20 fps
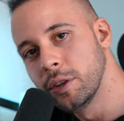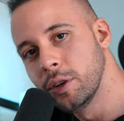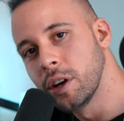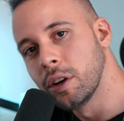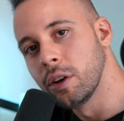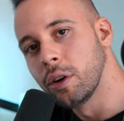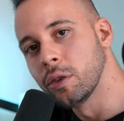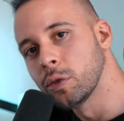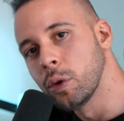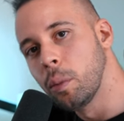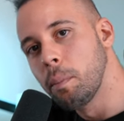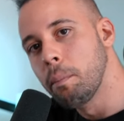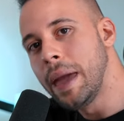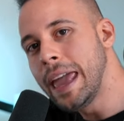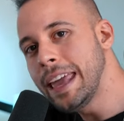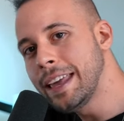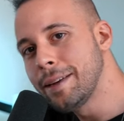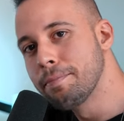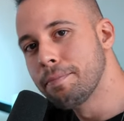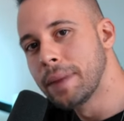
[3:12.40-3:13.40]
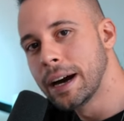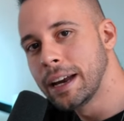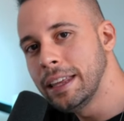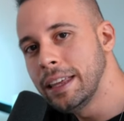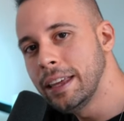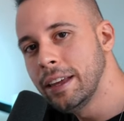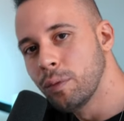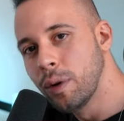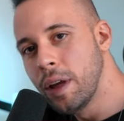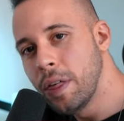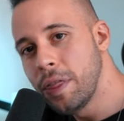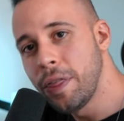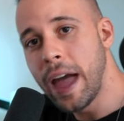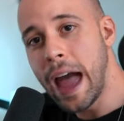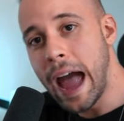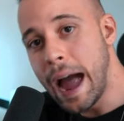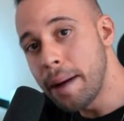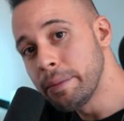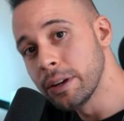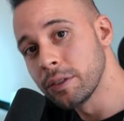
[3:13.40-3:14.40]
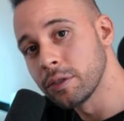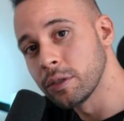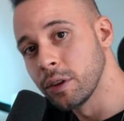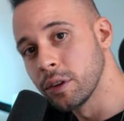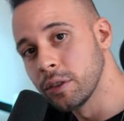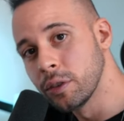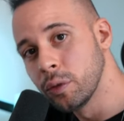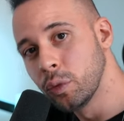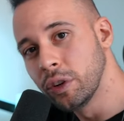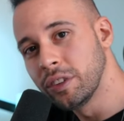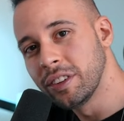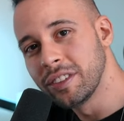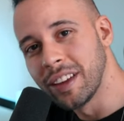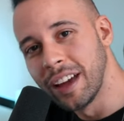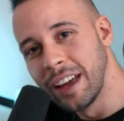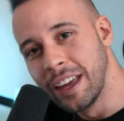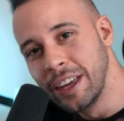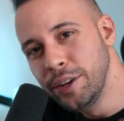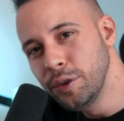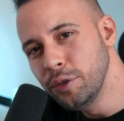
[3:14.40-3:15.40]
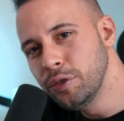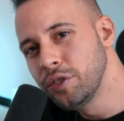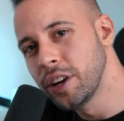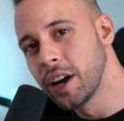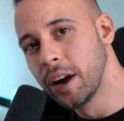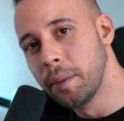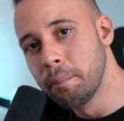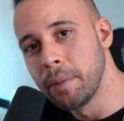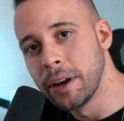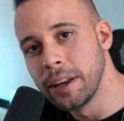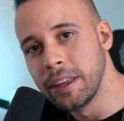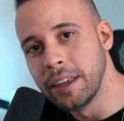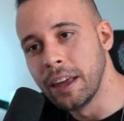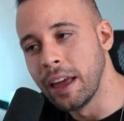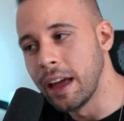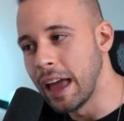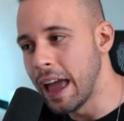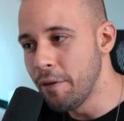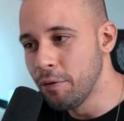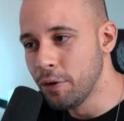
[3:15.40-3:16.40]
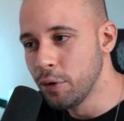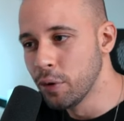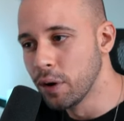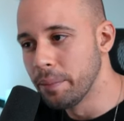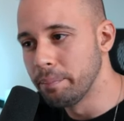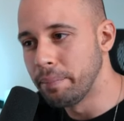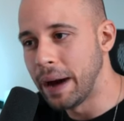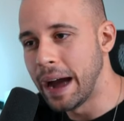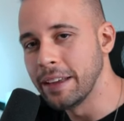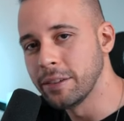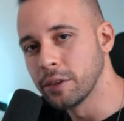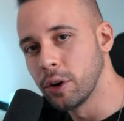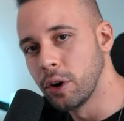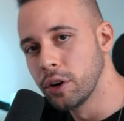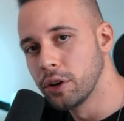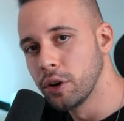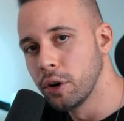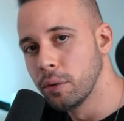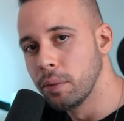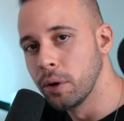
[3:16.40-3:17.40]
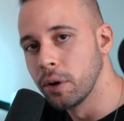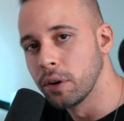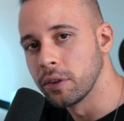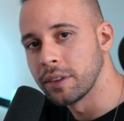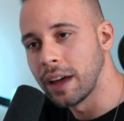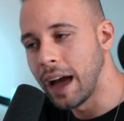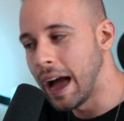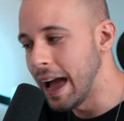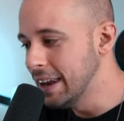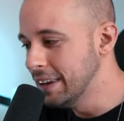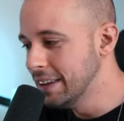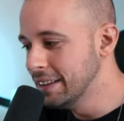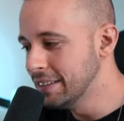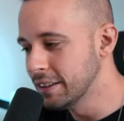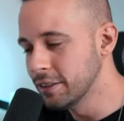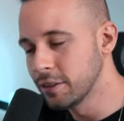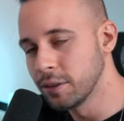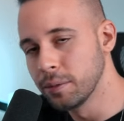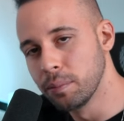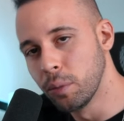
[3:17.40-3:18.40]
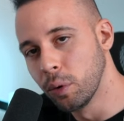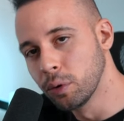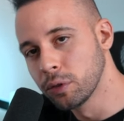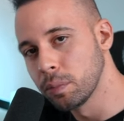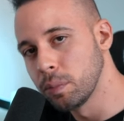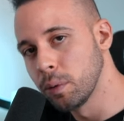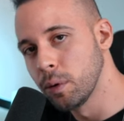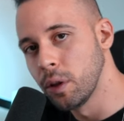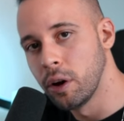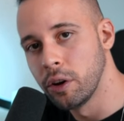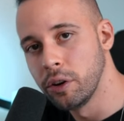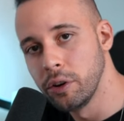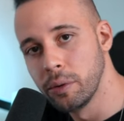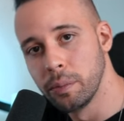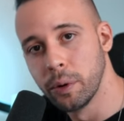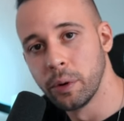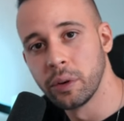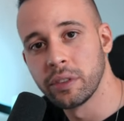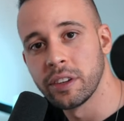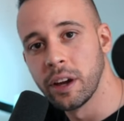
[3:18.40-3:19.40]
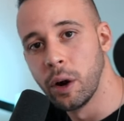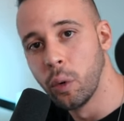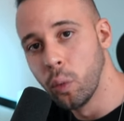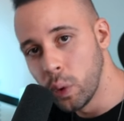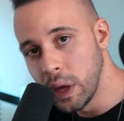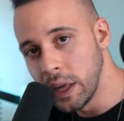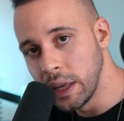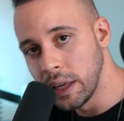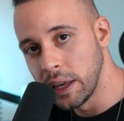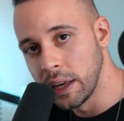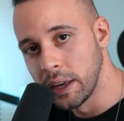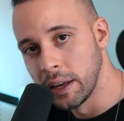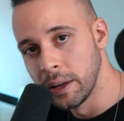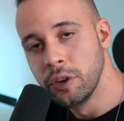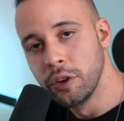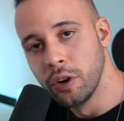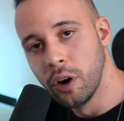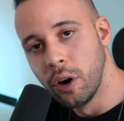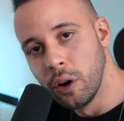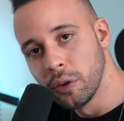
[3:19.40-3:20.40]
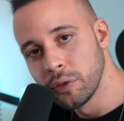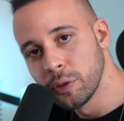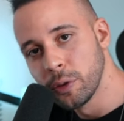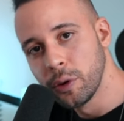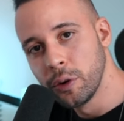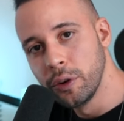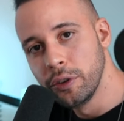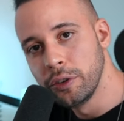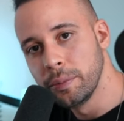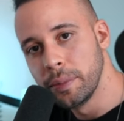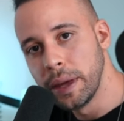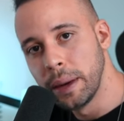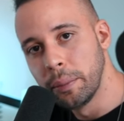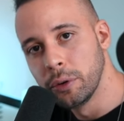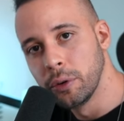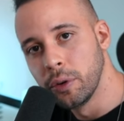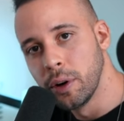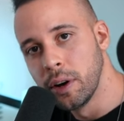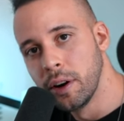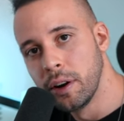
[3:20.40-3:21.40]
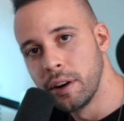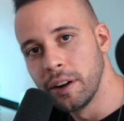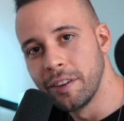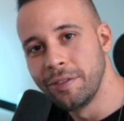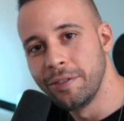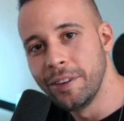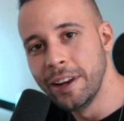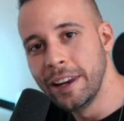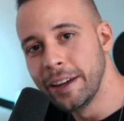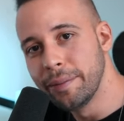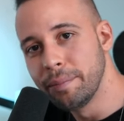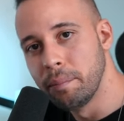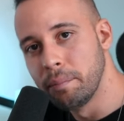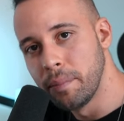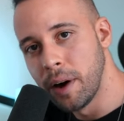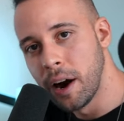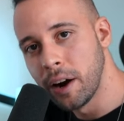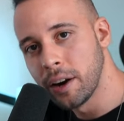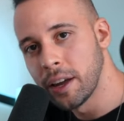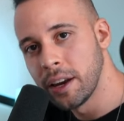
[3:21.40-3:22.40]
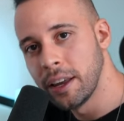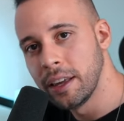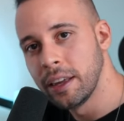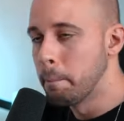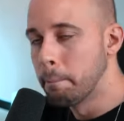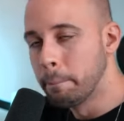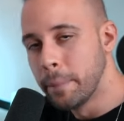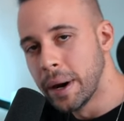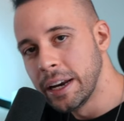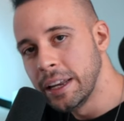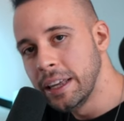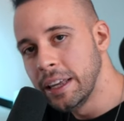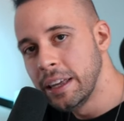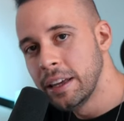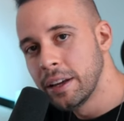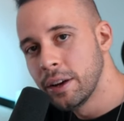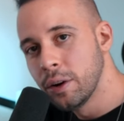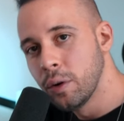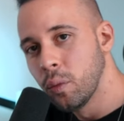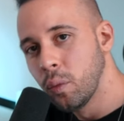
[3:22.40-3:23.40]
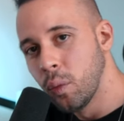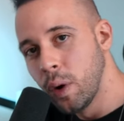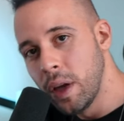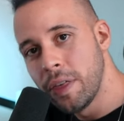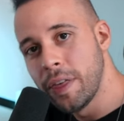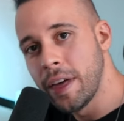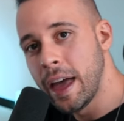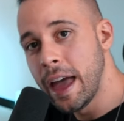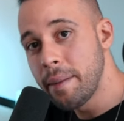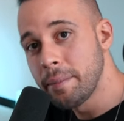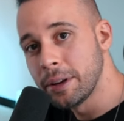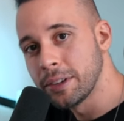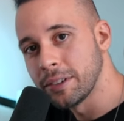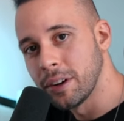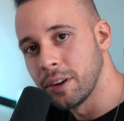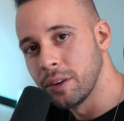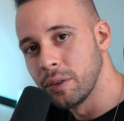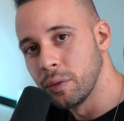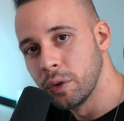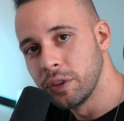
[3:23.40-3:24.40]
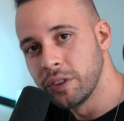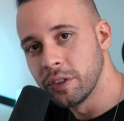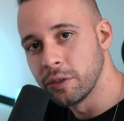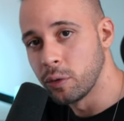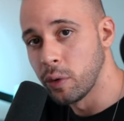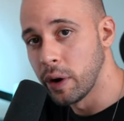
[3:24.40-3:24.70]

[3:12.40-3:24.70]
you can also make money with Amazon, which is a huge company. Everyone buys audiobooks. I listen to multiple audiobooks a week. You're also going to be able to earn affiliate marketing money with Amazon, which is